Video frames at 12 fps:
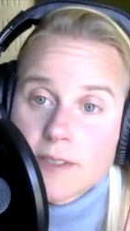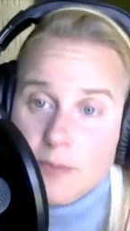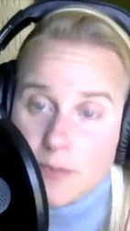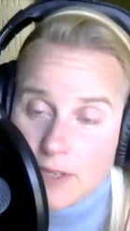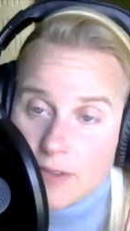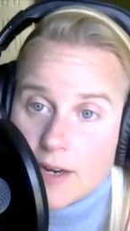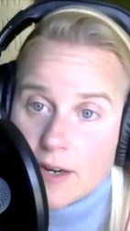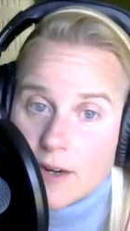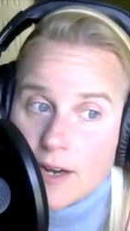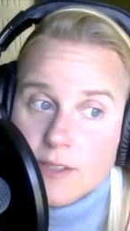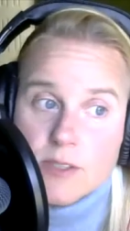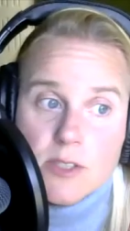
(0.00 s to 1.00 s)
to be there.
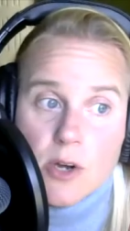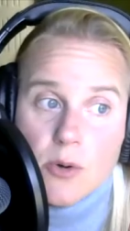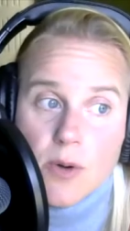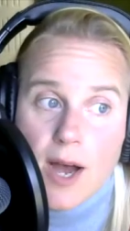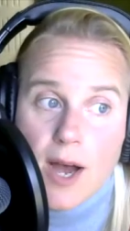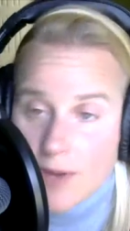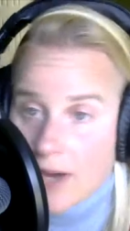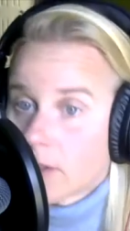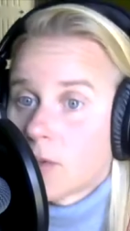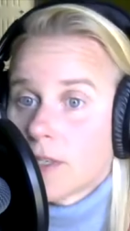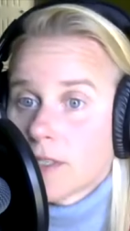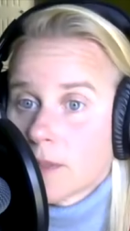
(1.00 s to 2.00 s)
And so I'm not
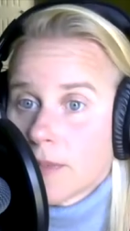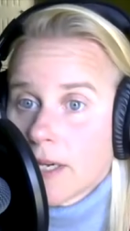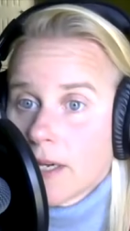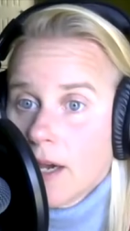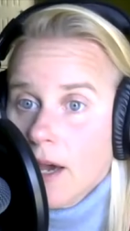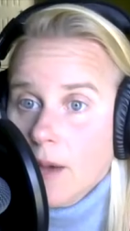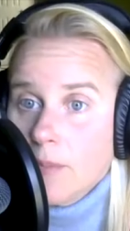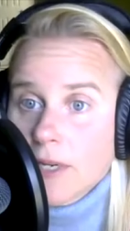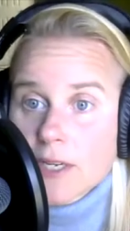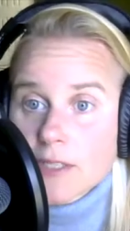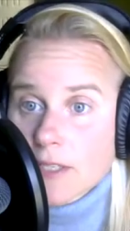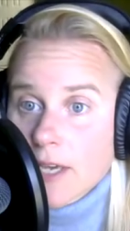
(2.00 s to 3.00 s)
going to be,
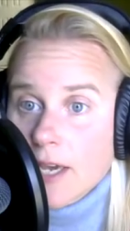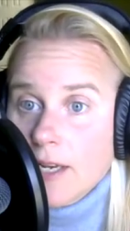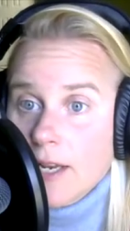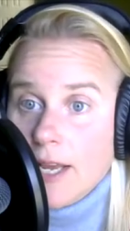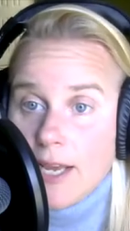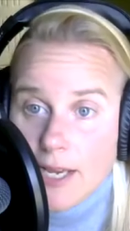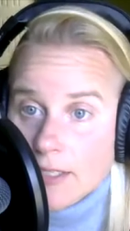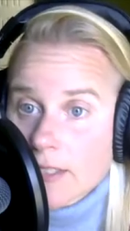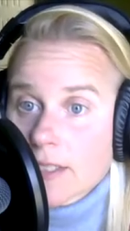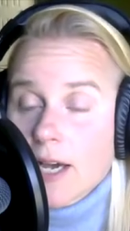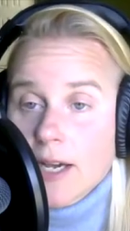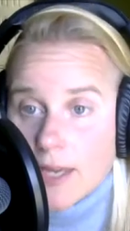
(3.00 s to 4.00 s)
because again, it's
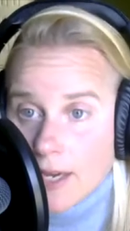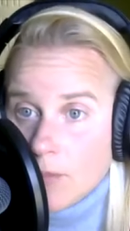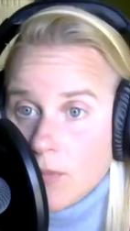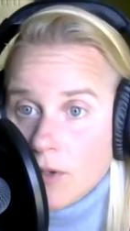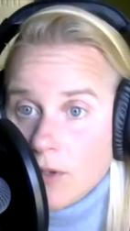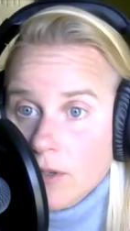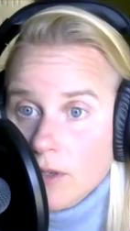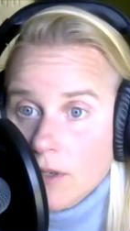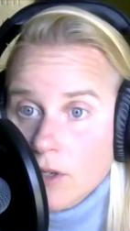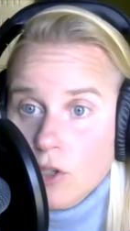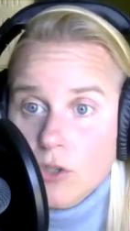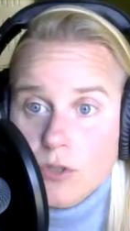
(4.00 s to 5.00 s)
a gamble.
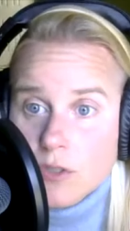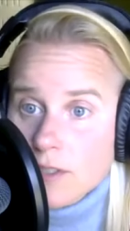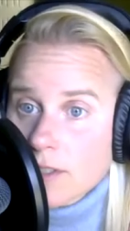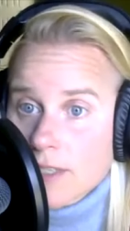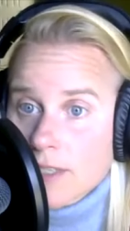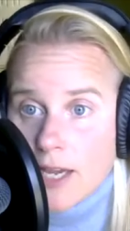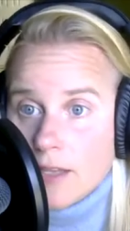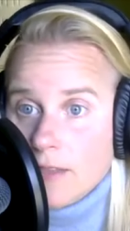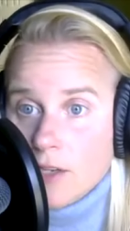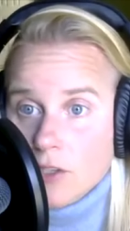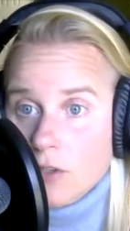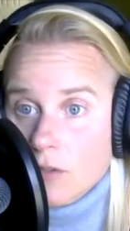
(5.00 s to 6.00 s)
Who's yes. to say
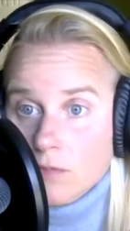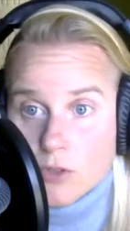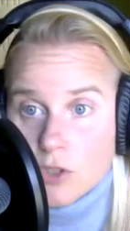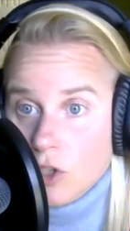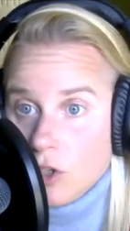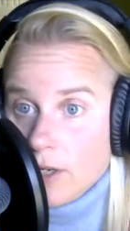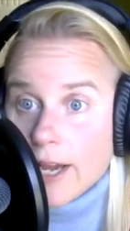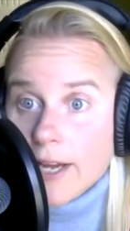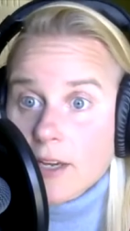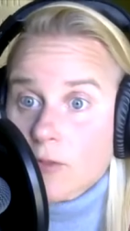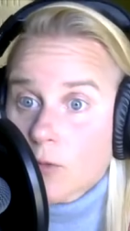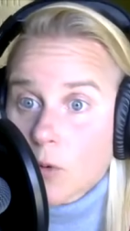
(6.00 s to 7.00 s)
that you could I
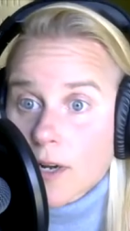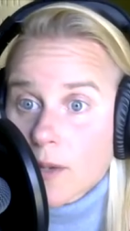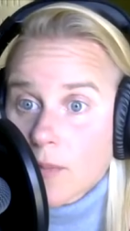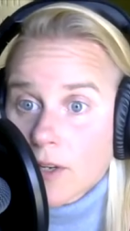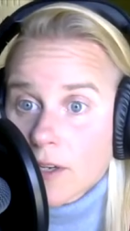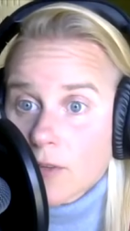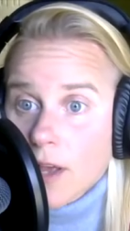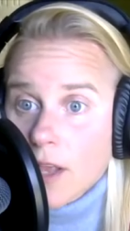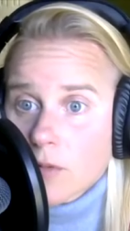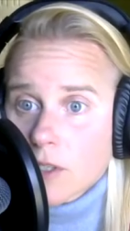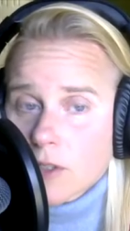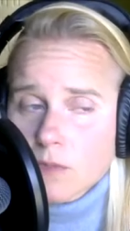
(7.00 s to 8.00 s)
get forty million
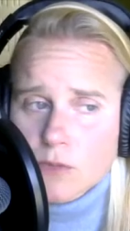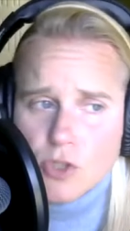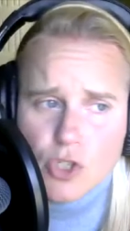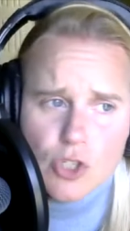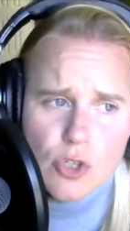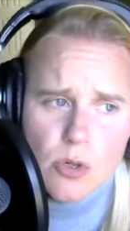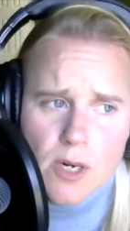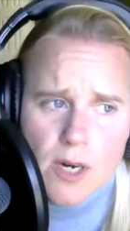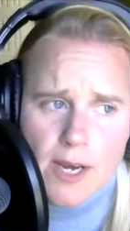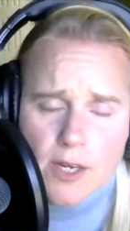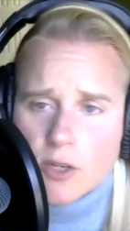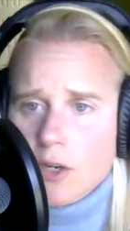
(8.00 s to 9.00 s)
followers? Sure,
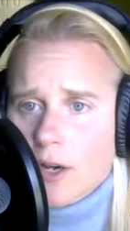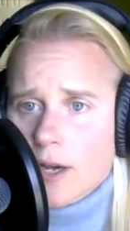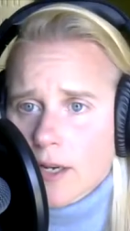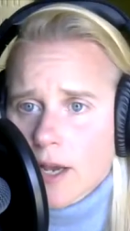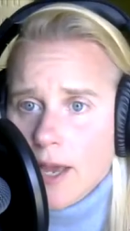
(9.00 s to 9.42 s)
I could.